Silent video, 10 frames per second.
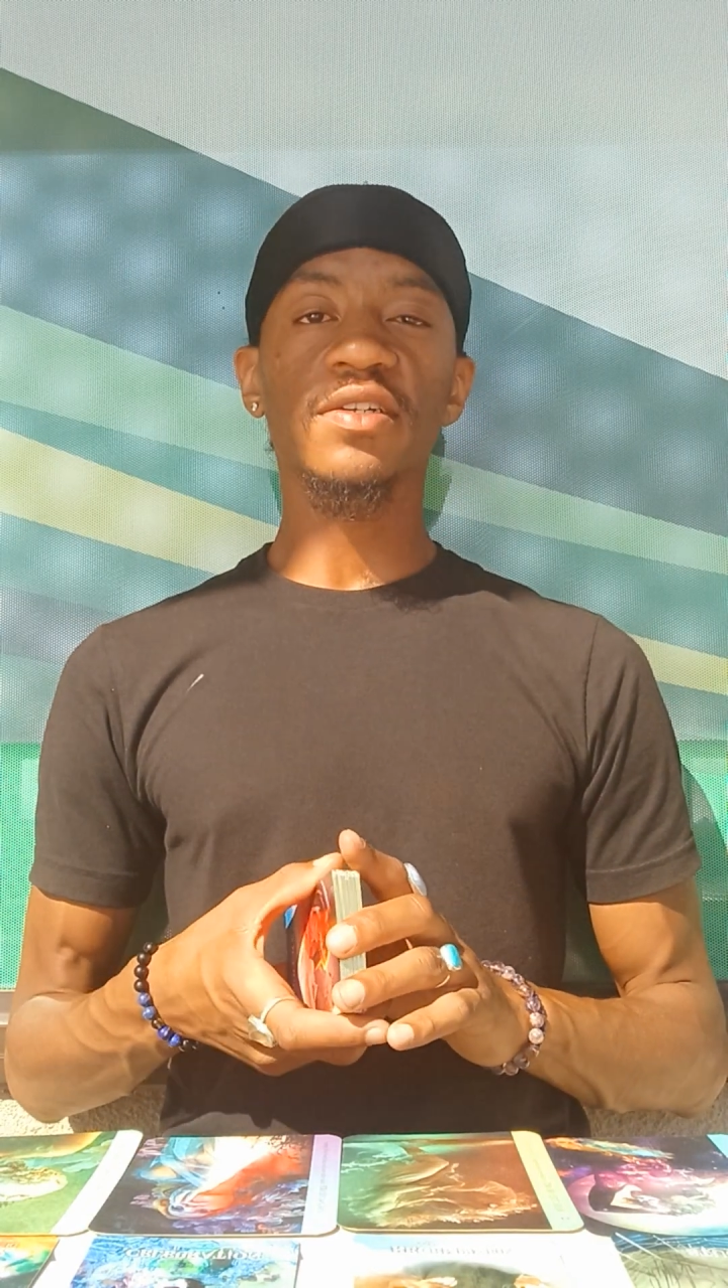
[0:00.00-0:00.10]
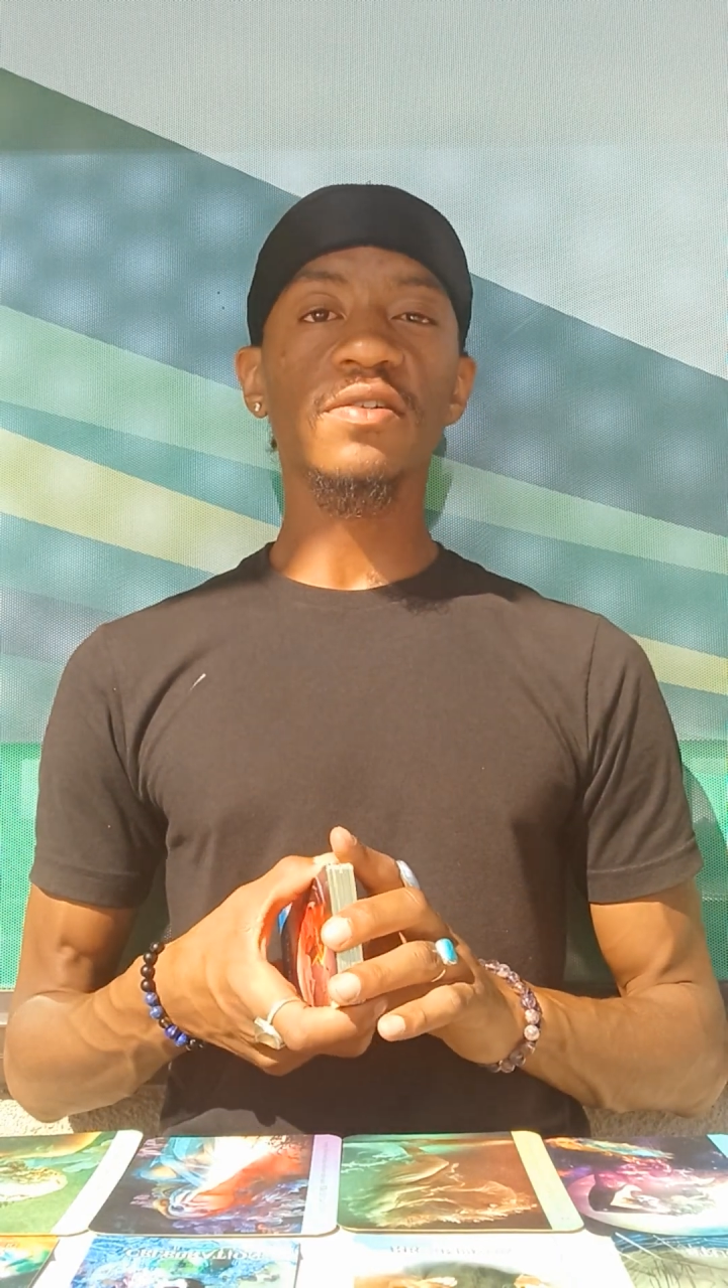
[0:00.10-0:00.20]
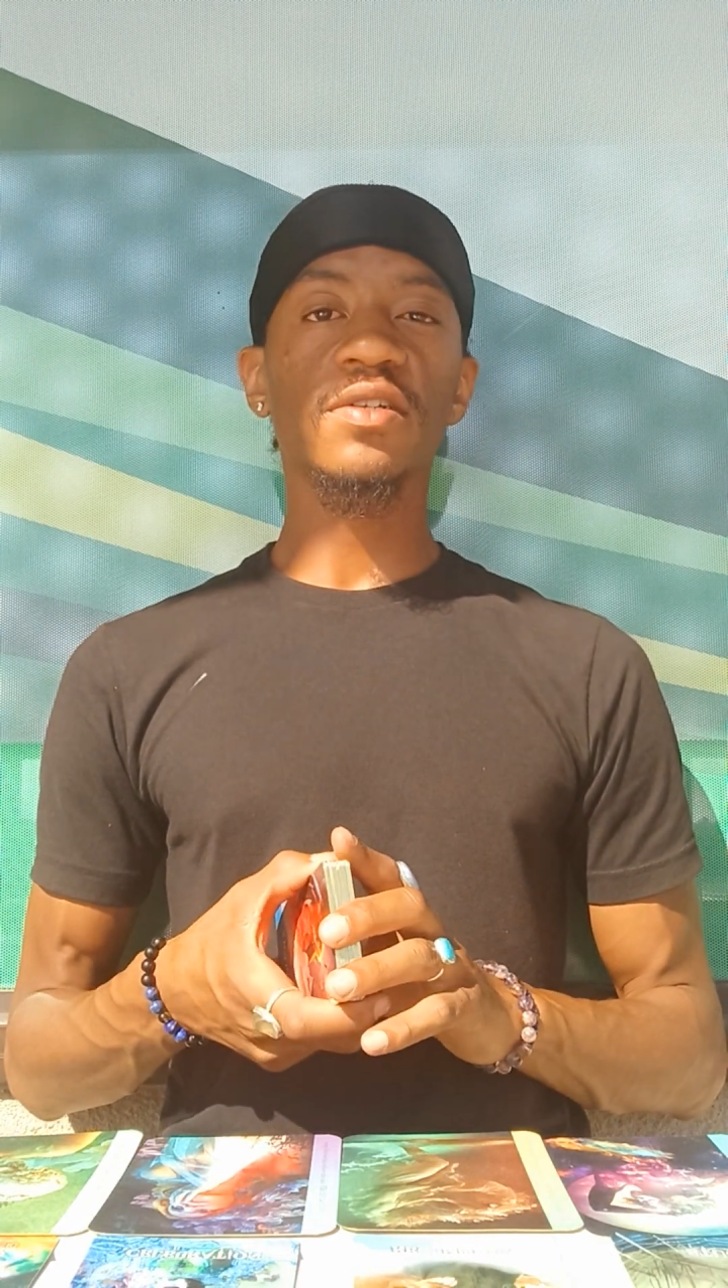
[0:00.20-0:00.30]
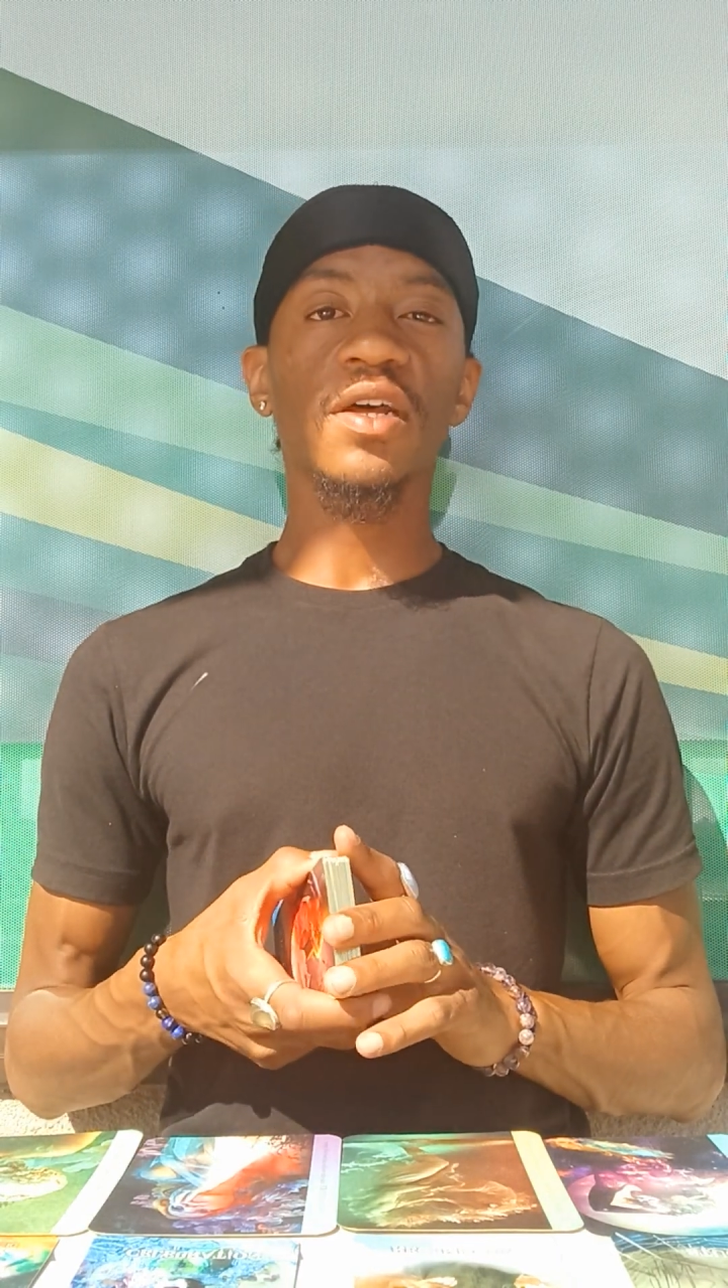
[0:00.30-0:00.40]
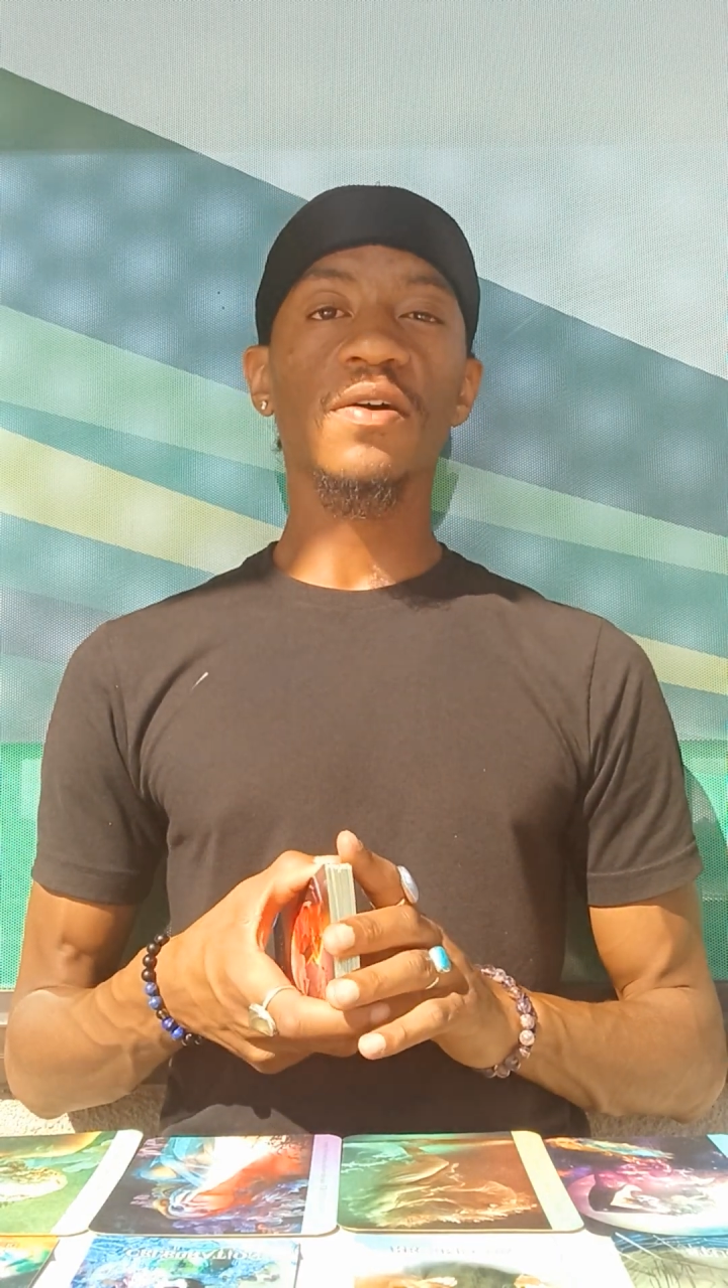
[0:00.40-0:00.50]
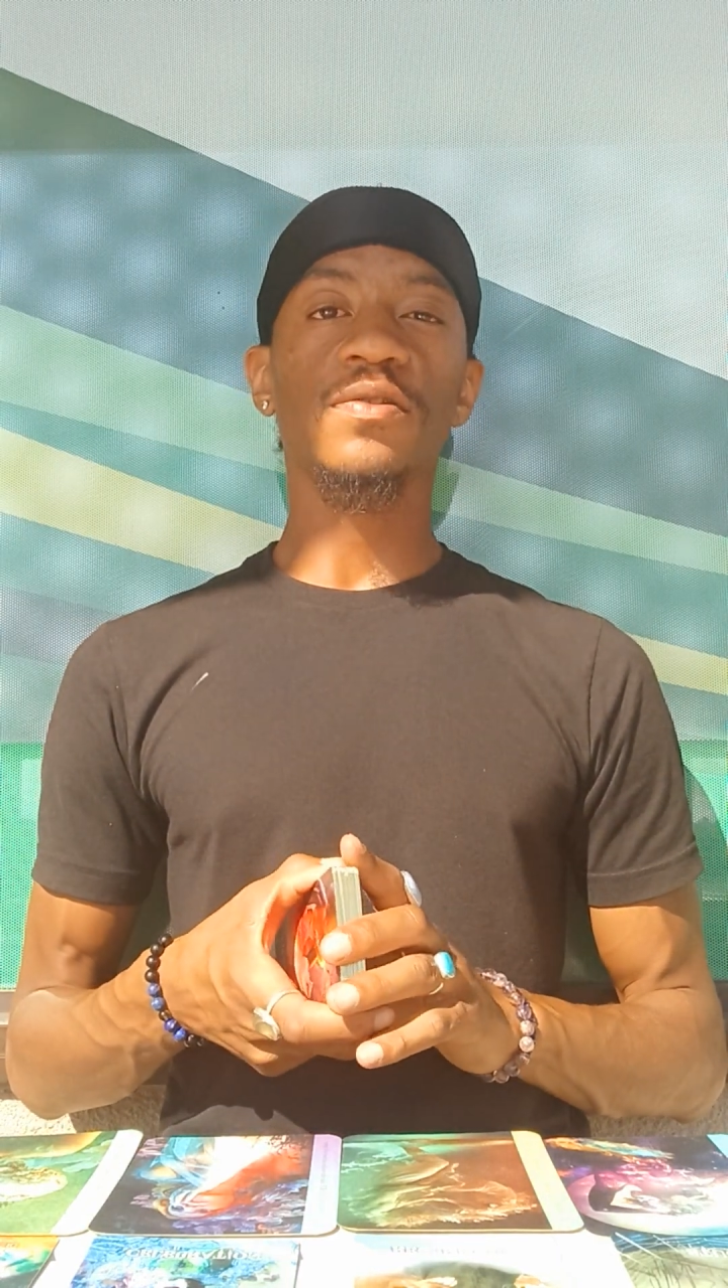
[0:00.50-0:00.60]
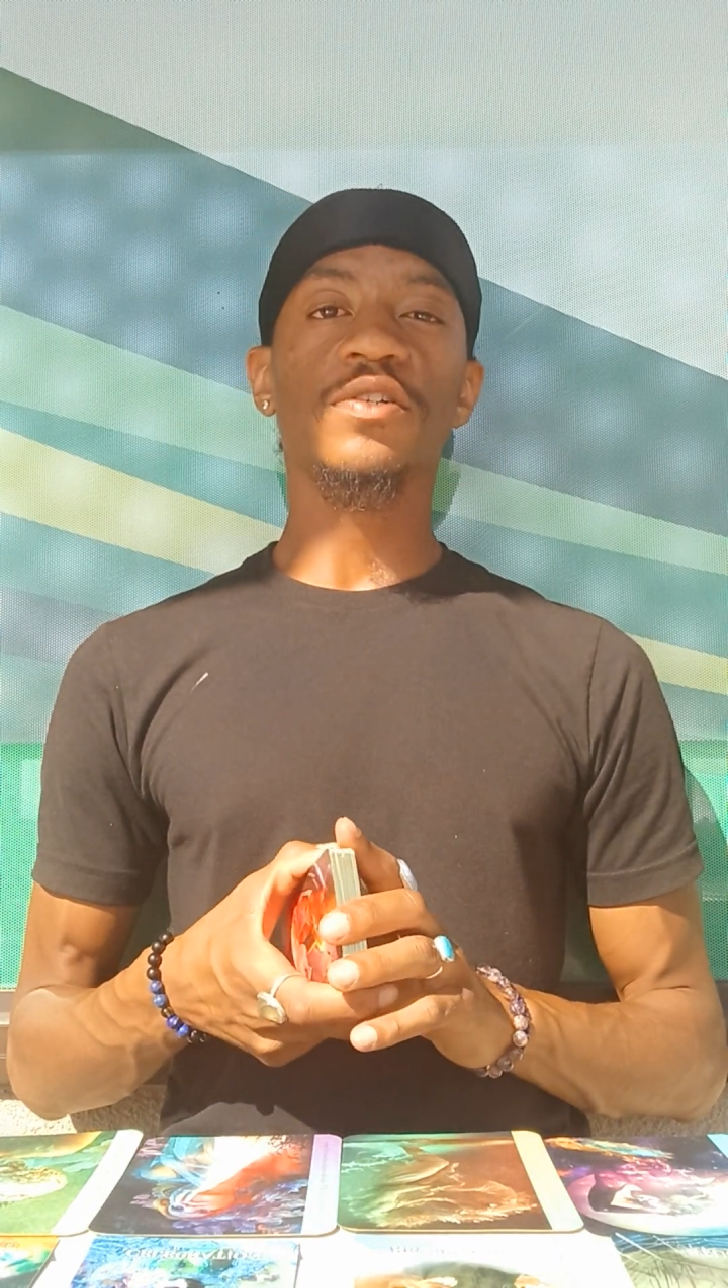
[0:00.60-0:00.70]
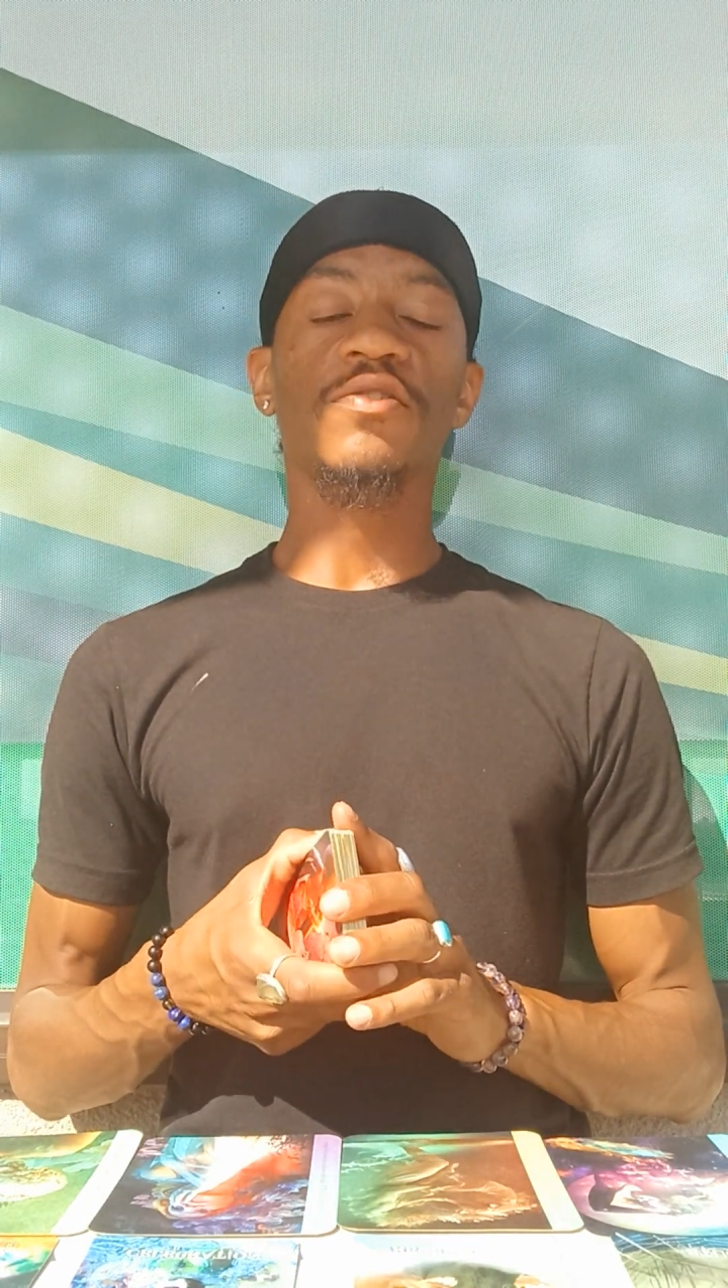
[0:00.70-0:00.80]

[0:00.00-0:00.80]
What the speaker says: yourselves,